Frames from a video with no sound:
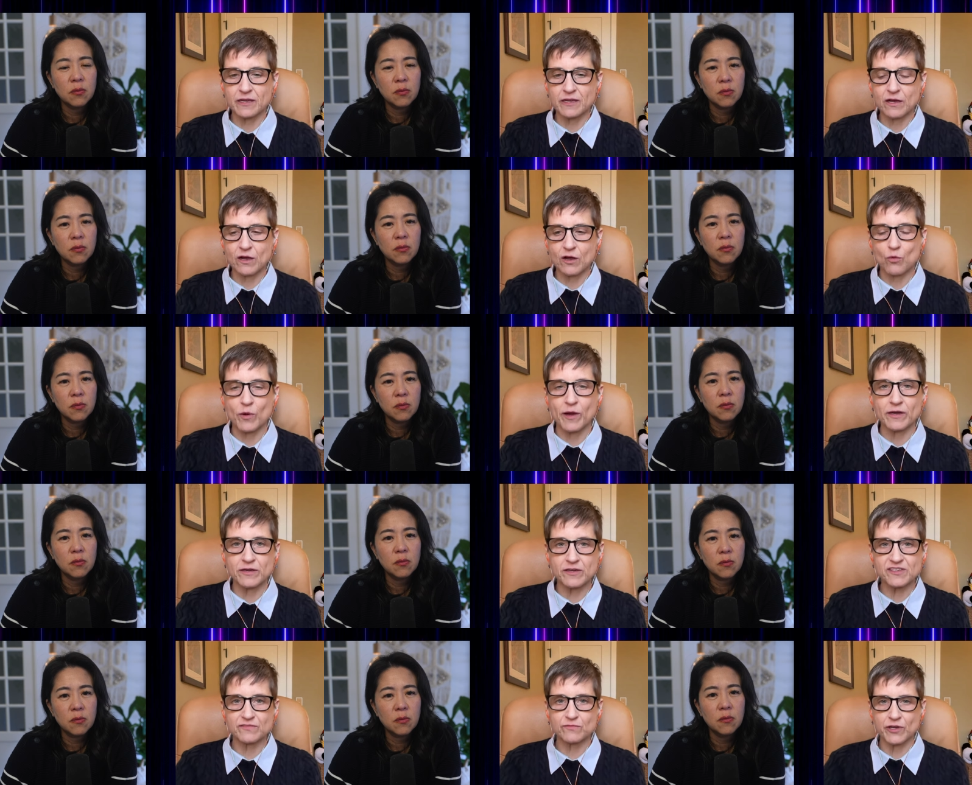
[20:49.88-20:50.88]
Speaker 1: uh,
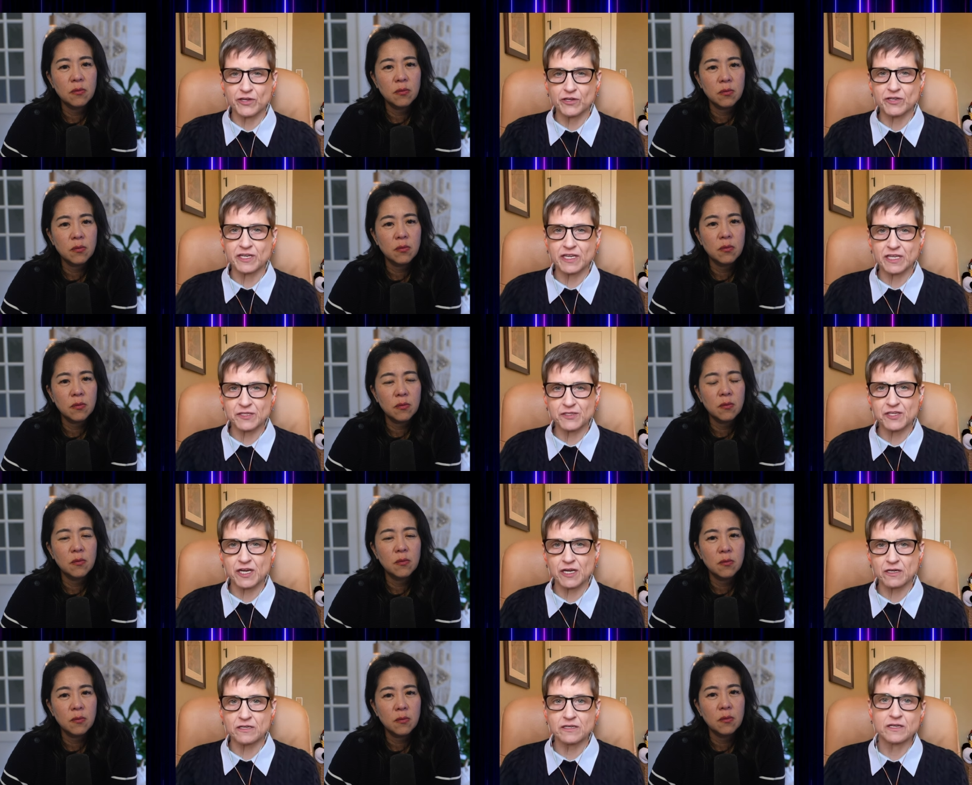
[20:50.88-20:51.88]
awareness of what your needs
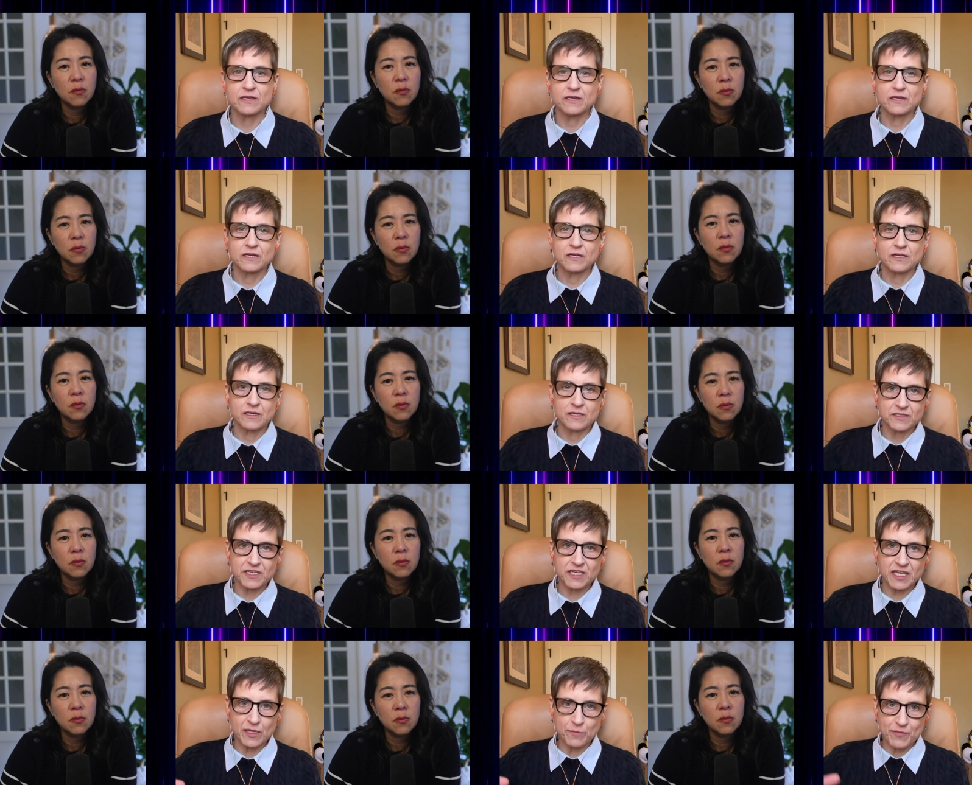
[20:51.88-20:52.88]
are to
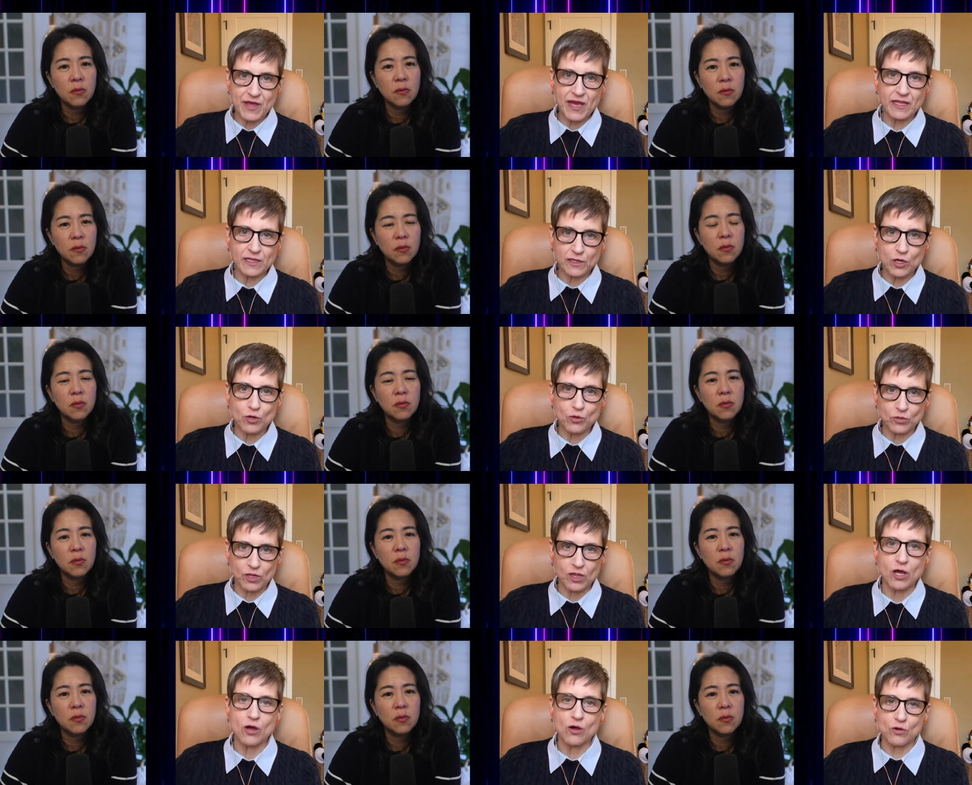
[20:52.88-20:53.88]
keep that load
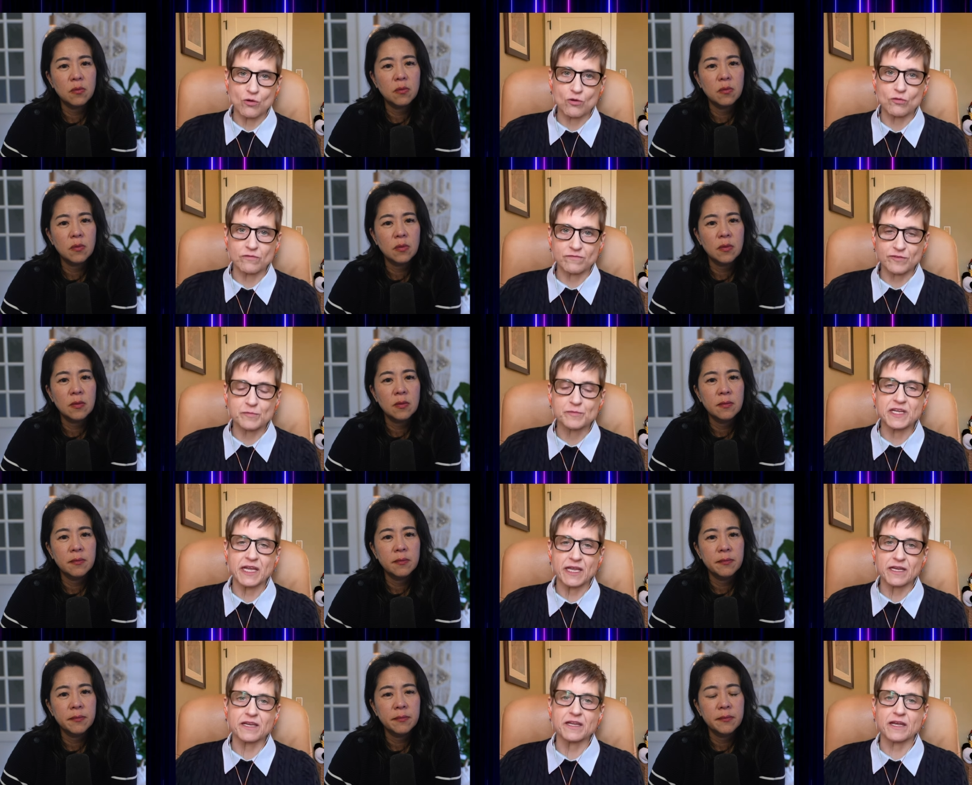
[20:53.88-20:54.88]
low from day to
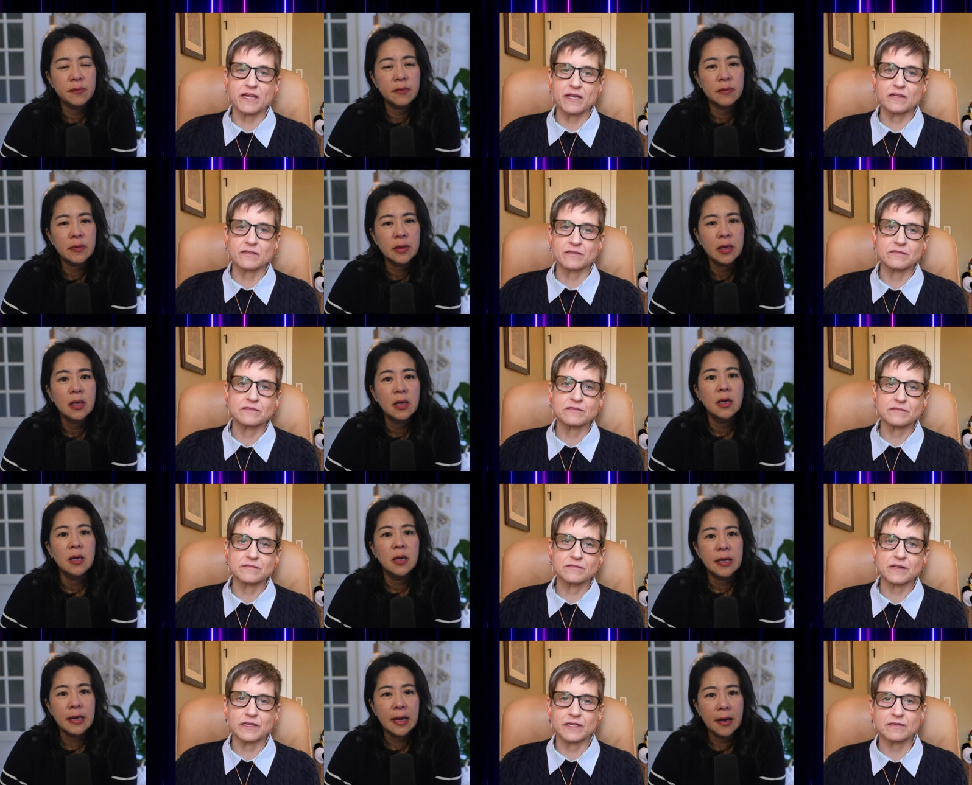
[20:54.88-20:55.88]
day.
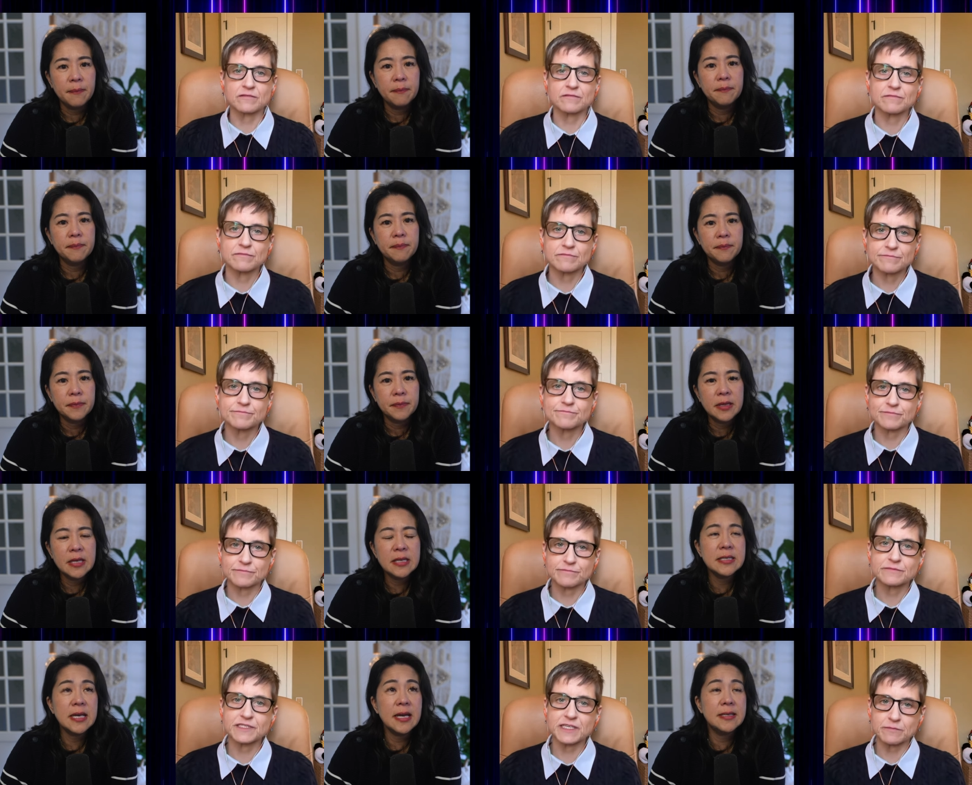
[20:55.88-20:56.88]
Speaker 2: Right. Yep.
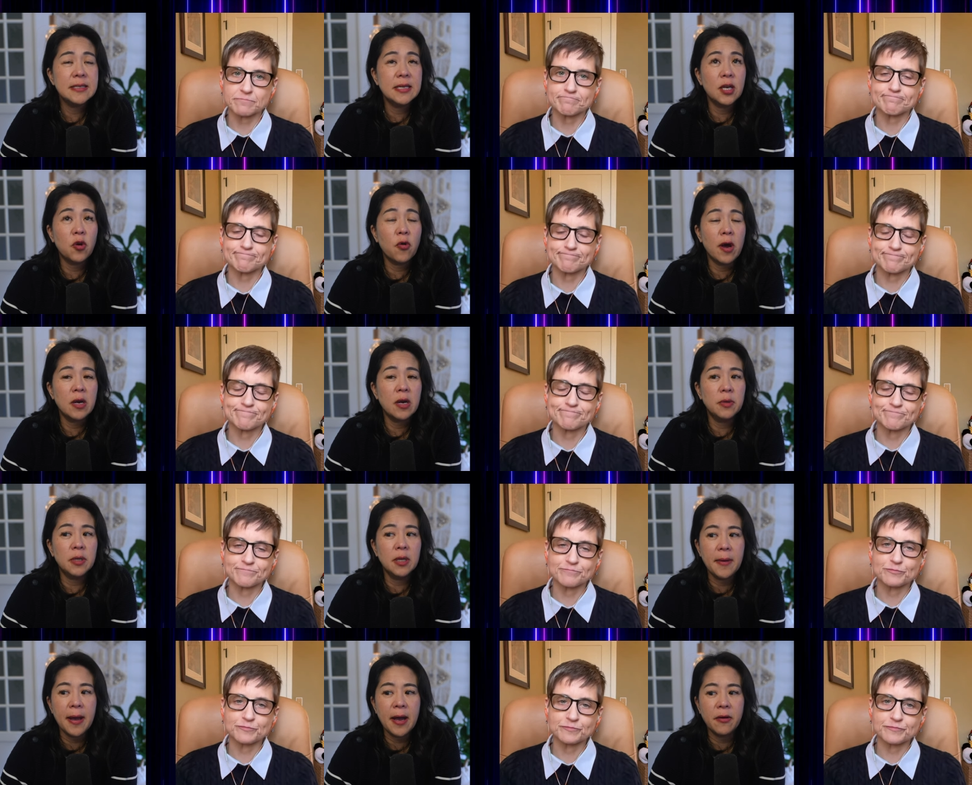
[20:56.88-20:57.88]
This takes an
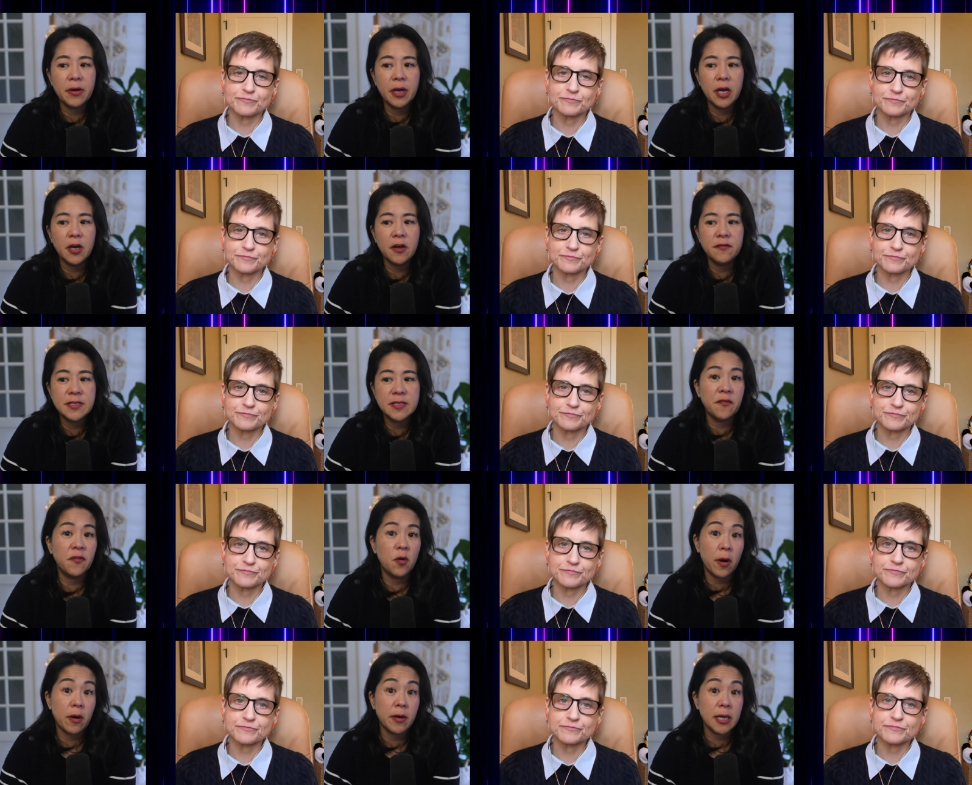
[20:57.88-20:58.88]
incredible amount of
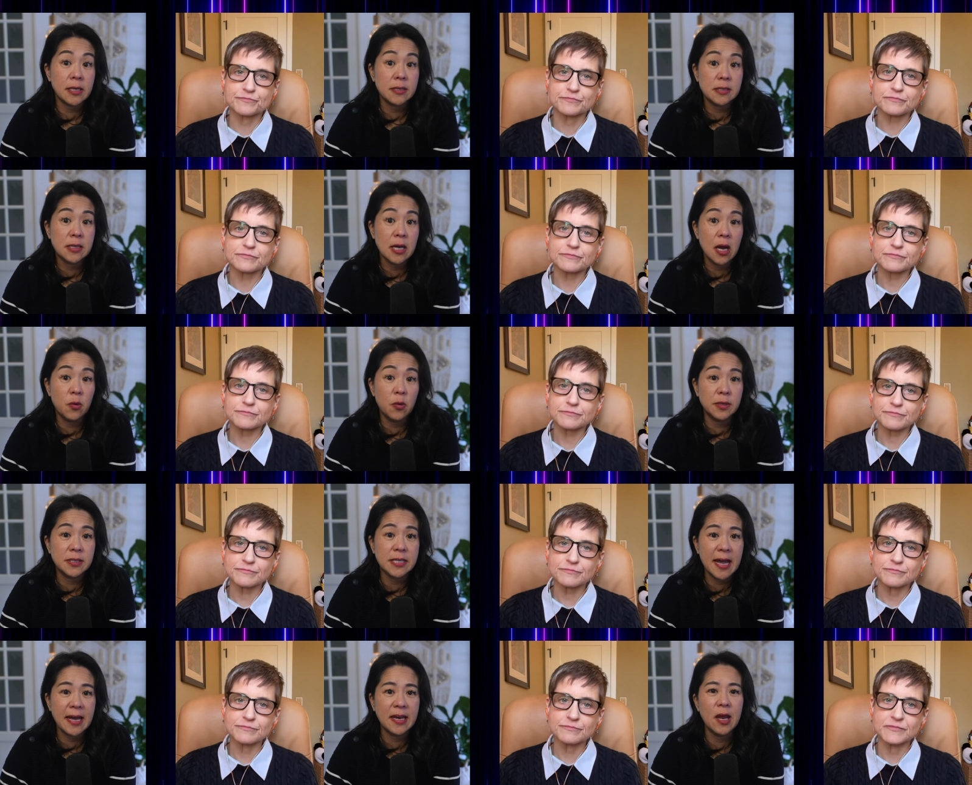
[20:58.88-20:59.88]
self awareness, I
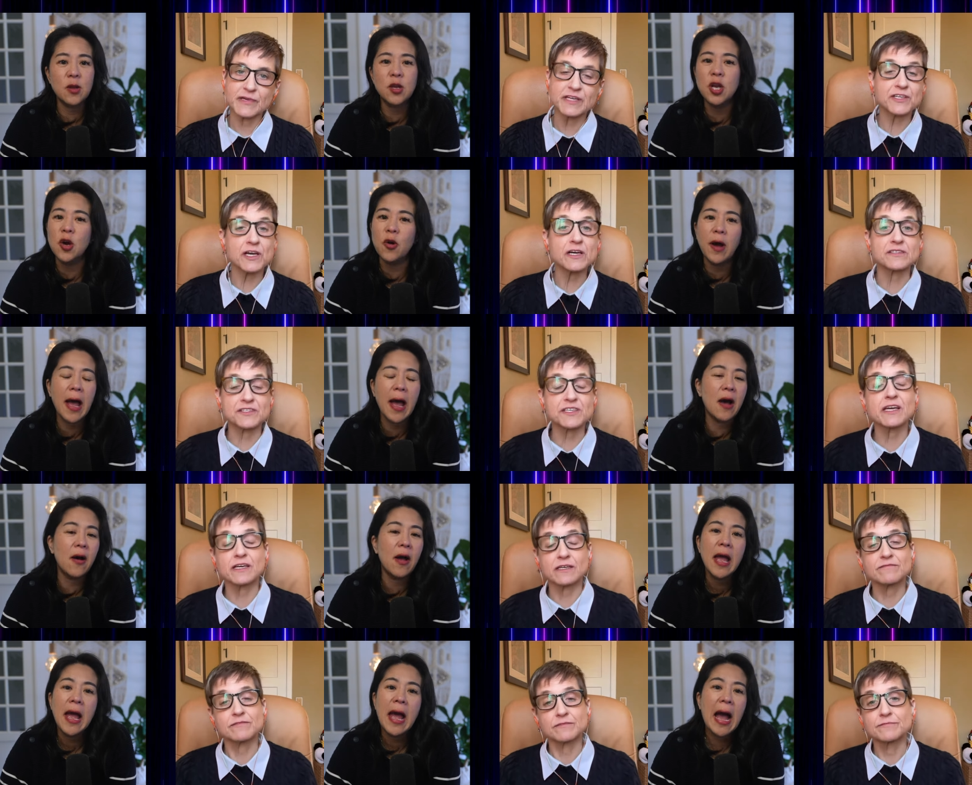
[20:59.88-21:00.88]
will say. And, does, and you know, yeah.
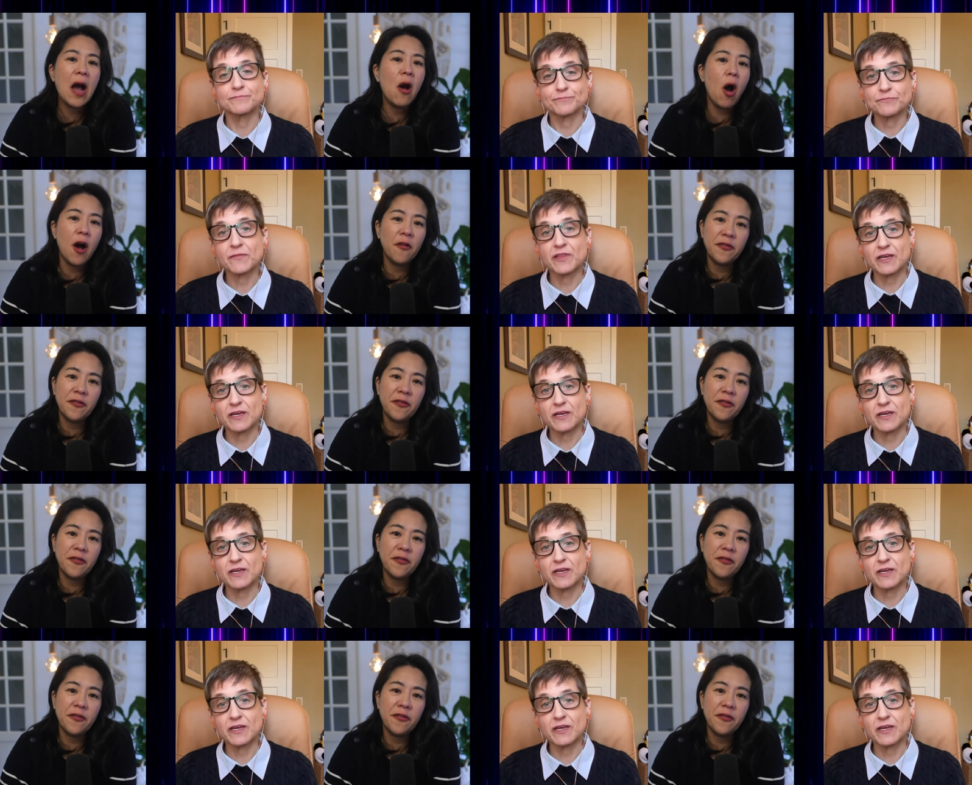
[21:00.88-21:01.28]
how how yeah.